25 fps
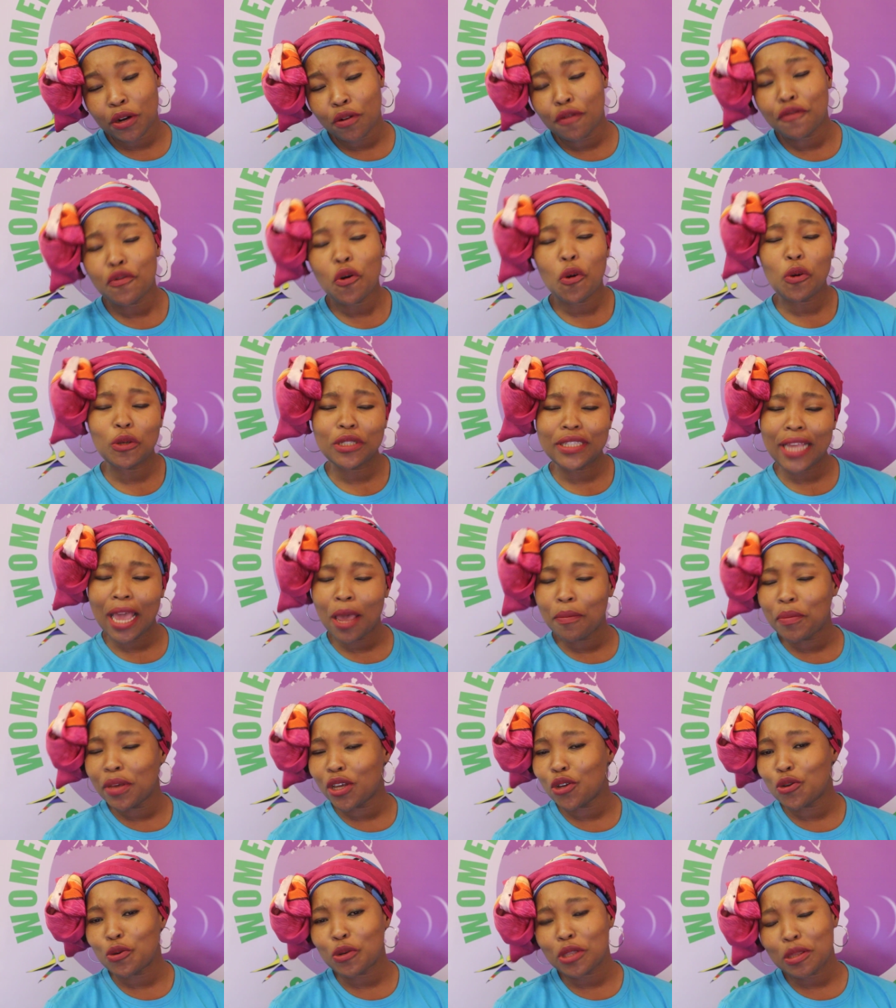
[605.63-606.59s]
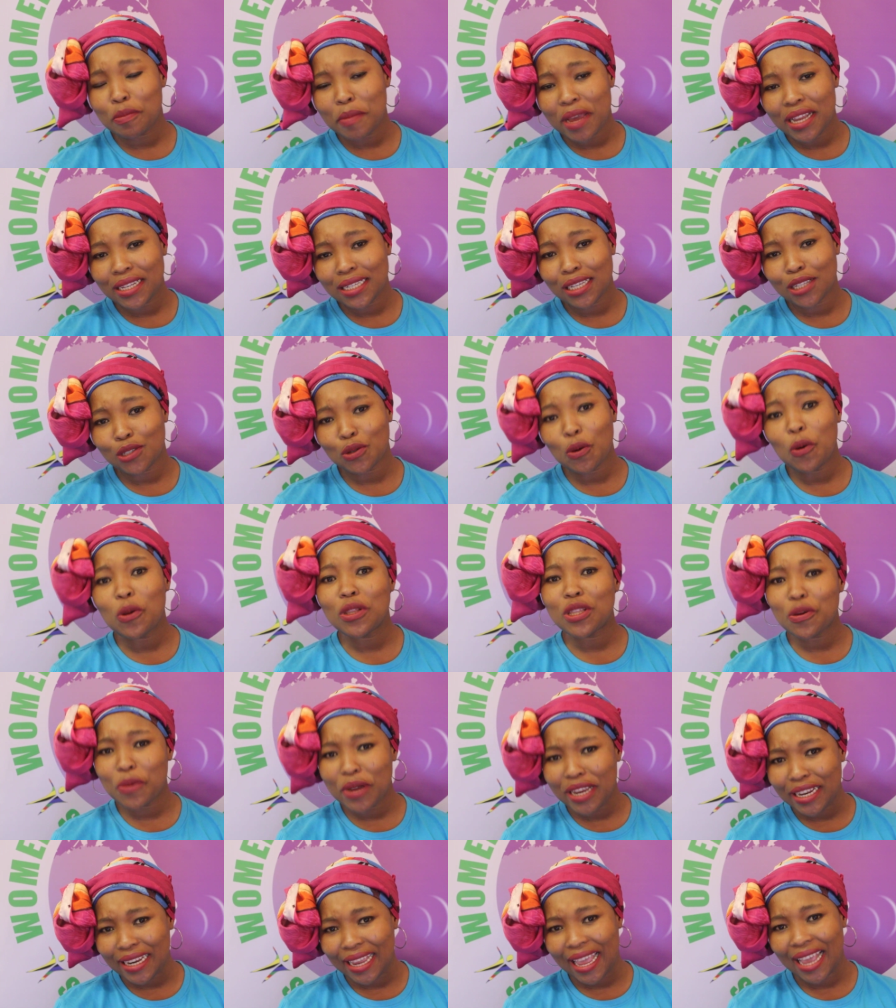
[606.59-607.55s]
And of course, Epic Youth Matters all the
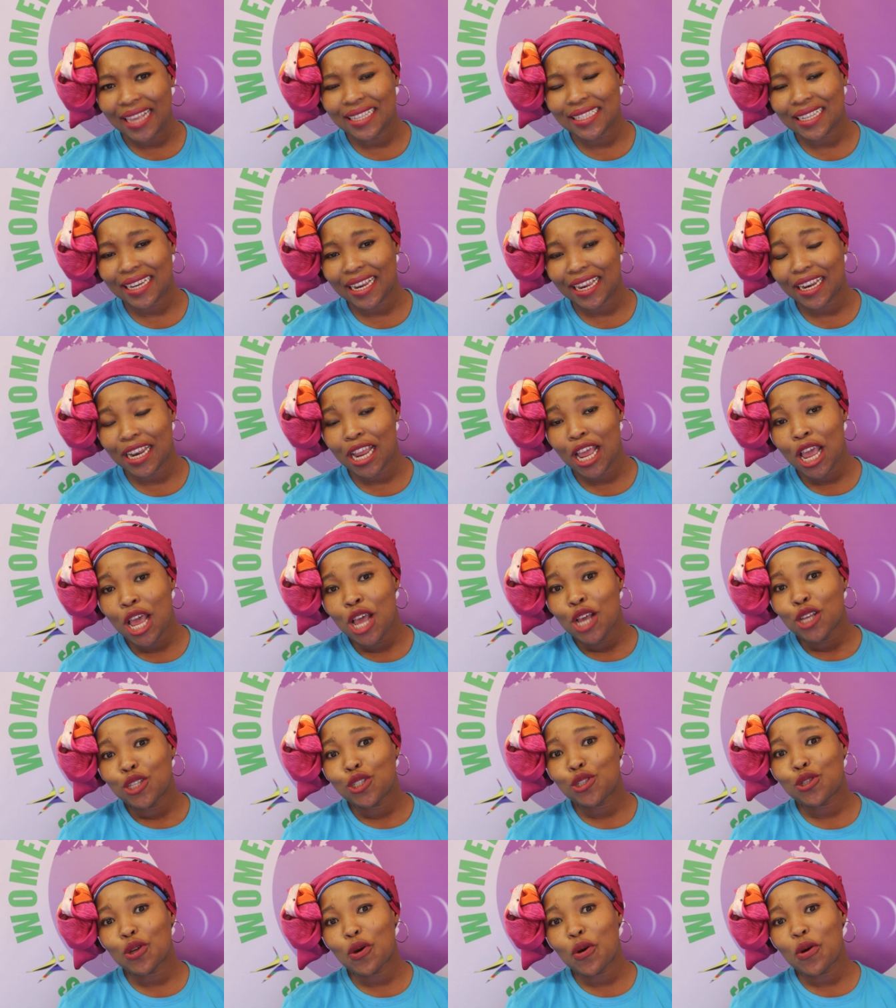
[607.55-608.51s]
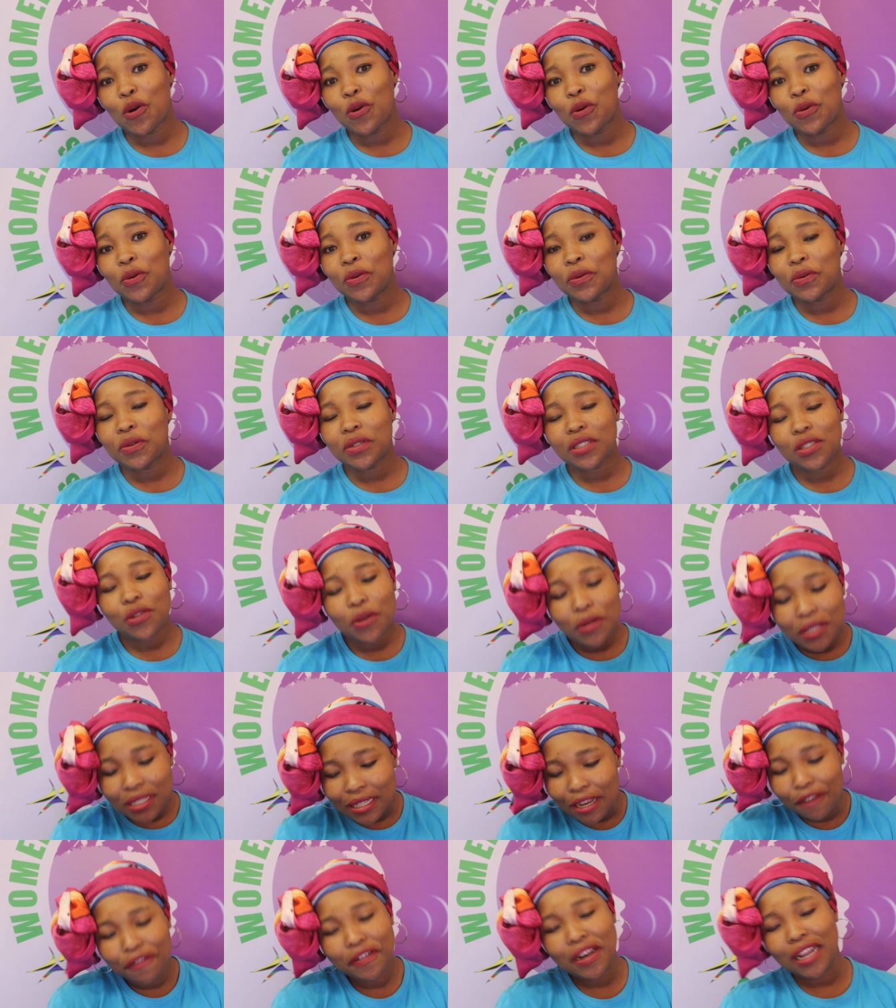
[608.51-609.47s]
way in KZN. So,
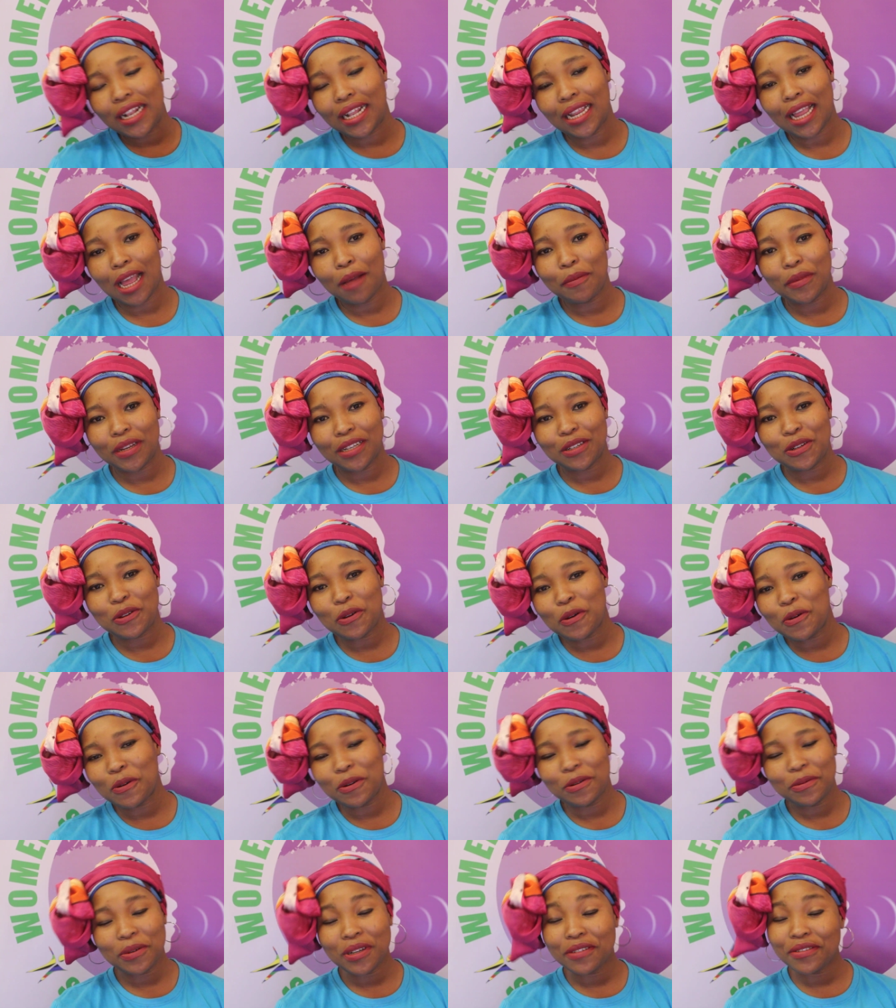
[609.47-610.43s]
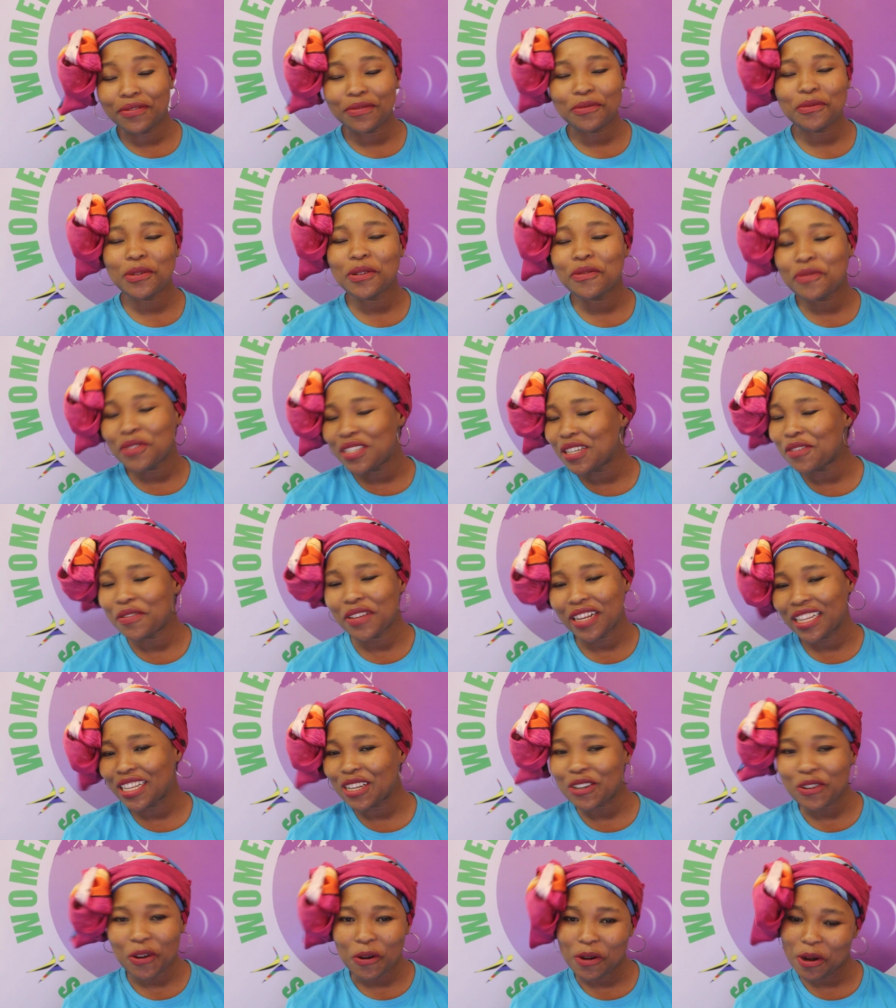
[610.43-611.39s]
so definitely, I mean, yo, we've we've
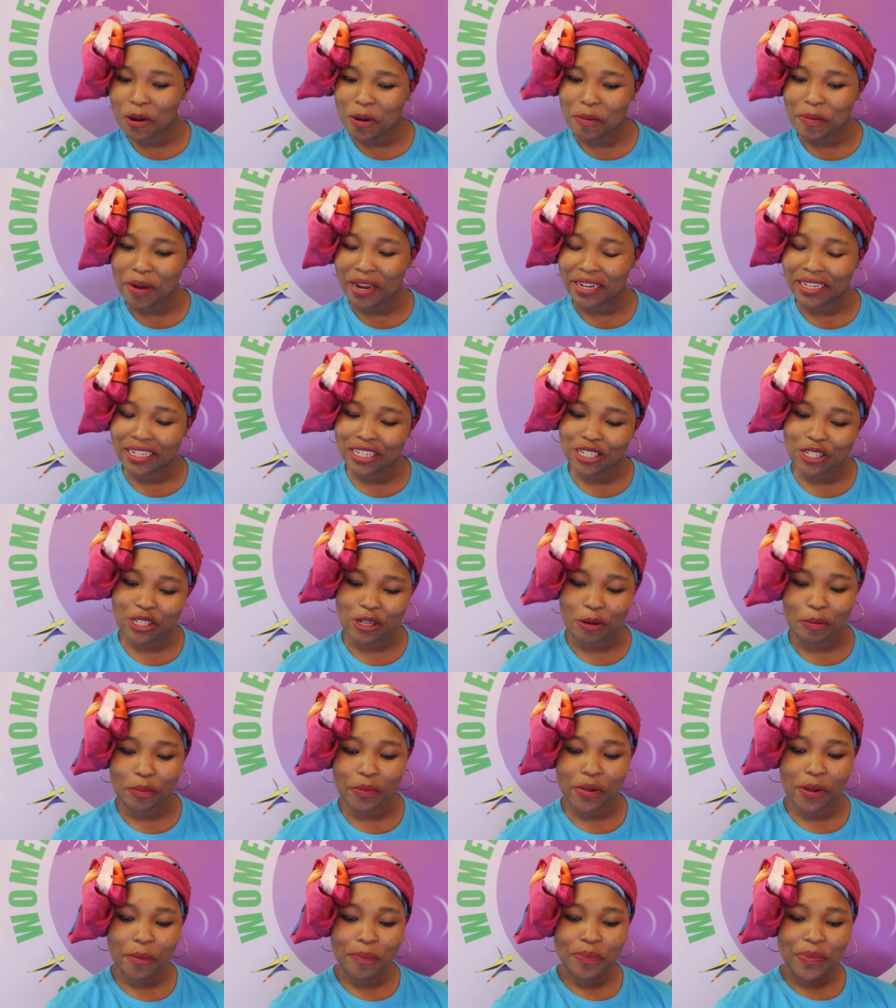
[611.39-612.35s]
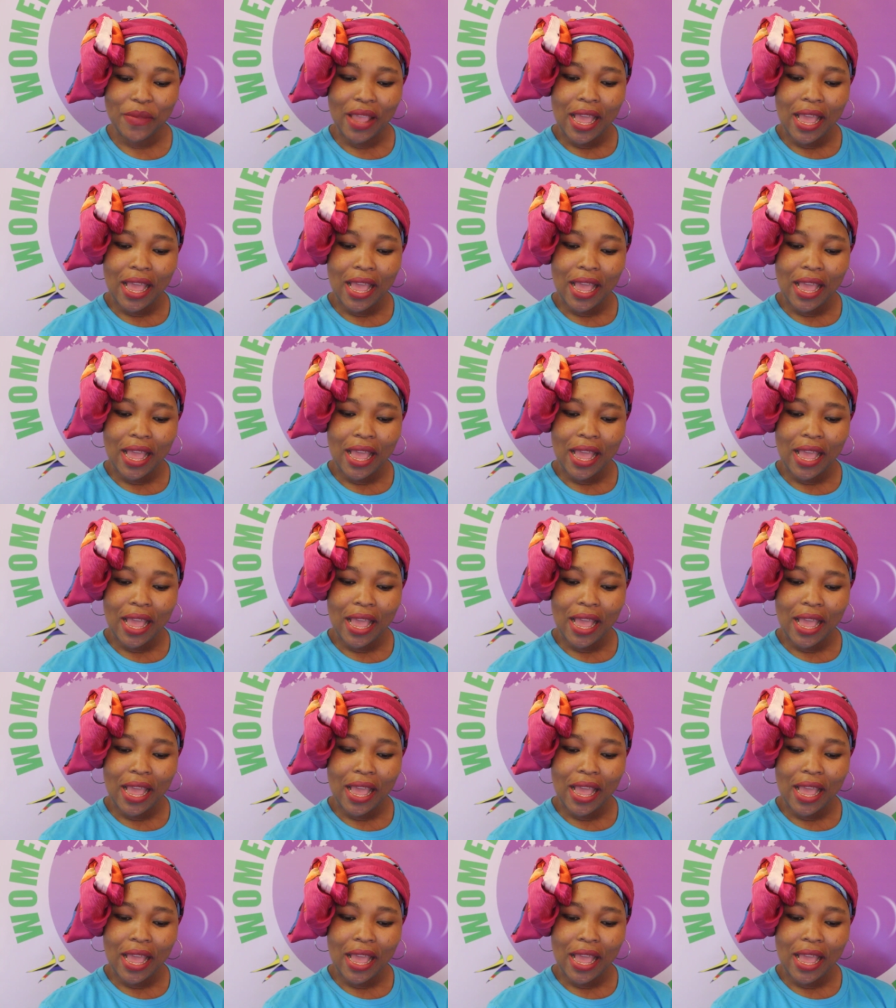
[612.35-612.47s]
definitely grown our partnership.